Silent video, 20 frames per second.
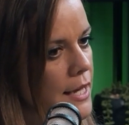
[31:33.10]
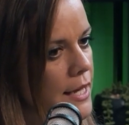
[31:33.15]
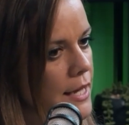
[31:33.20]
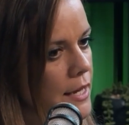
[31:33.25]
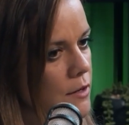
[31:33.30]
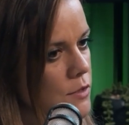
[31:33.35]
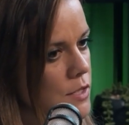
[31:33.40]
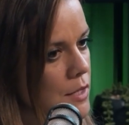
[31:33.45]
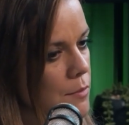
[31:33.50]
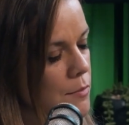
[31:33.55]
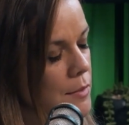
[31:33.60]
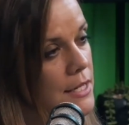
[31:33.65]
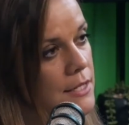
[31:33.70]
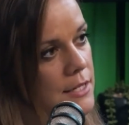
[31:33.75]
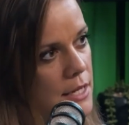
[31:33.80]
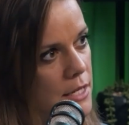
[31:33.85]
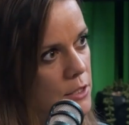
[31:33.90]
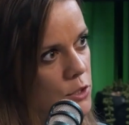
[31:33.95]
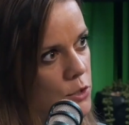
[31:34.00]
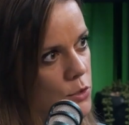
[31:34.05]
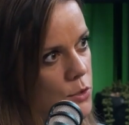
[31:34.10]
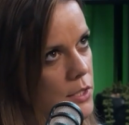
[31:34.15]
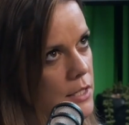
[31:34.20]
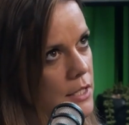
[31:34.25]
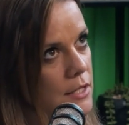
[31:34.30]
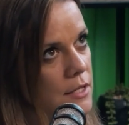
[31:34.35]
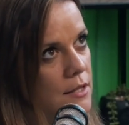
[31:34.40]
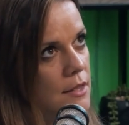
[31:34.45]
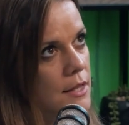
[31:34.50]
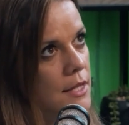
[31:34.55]
in on something, it's interesting
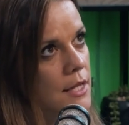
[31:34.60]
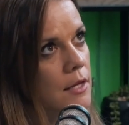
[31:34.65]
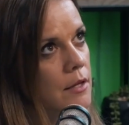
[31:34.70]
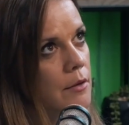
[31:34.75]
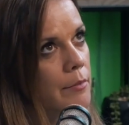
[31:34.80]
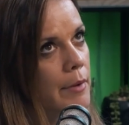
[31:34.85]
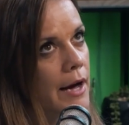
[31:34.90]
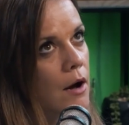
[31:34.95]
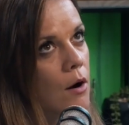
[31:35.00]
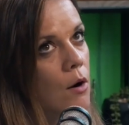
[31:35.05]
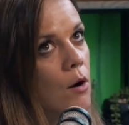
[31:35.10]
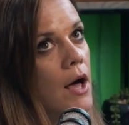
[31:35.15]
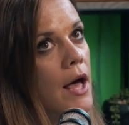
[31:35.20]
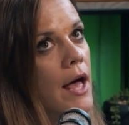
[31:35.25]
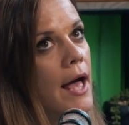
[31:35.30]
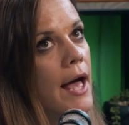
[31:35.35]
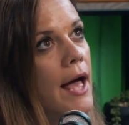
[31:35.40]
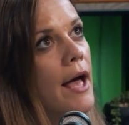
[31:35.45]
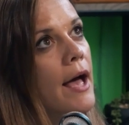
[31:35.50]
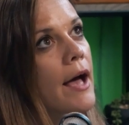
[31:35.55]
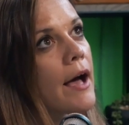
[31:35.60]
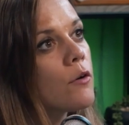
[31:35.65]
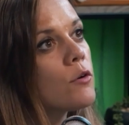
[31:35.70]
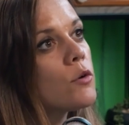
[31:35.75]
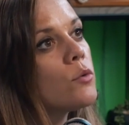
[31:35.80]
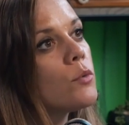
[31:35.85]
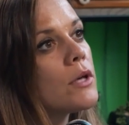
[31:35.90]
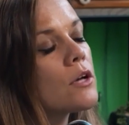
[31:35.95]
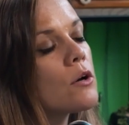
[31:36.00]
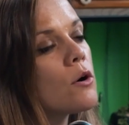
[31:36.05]
to think about how do
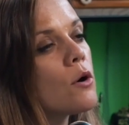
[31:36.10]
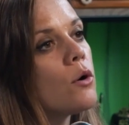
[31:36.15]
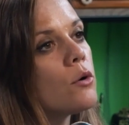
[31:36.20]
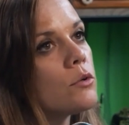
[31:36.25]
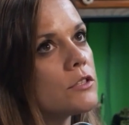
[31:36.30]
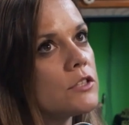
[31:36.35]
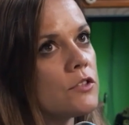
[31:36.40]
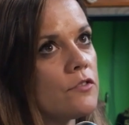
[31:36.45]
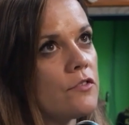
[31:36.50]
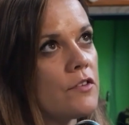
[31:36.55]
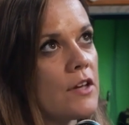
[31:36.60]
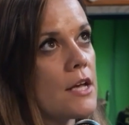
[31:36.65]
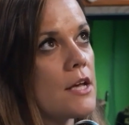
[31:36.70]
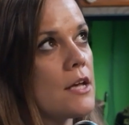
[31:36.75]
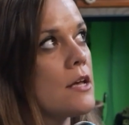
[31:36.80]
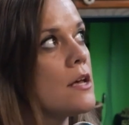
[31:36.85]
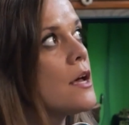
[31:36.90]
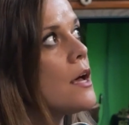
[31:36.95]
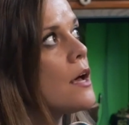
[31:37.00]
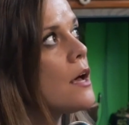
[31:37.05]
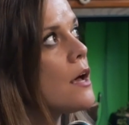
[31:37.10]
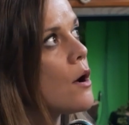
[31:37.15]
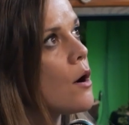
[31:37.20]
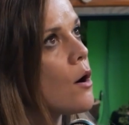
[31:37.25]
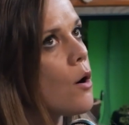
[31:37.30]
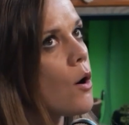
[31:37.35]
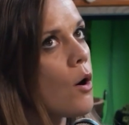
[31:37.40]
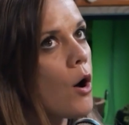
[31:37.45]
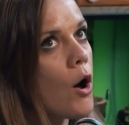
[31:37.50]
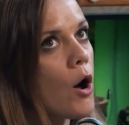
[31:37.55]
we cultivate
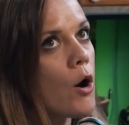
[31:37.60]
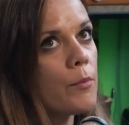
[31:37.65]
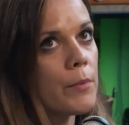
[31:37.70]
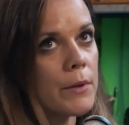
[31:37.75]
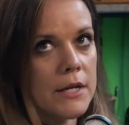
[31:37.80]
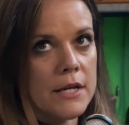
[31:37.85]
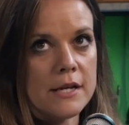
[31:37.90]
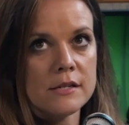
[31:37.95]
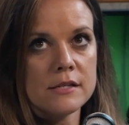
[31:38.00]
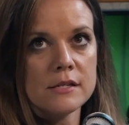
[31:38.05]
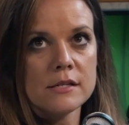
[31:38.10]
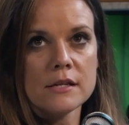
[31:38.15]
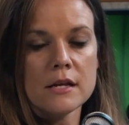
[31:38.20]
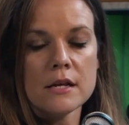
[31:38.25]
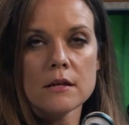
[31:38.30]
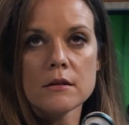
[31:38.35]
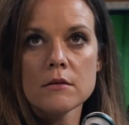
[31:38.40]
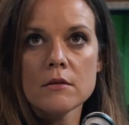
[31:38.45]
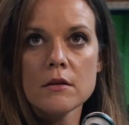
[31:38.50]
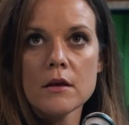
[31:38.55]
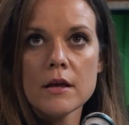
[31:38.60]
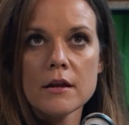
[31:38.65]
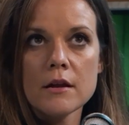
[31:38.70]
openness and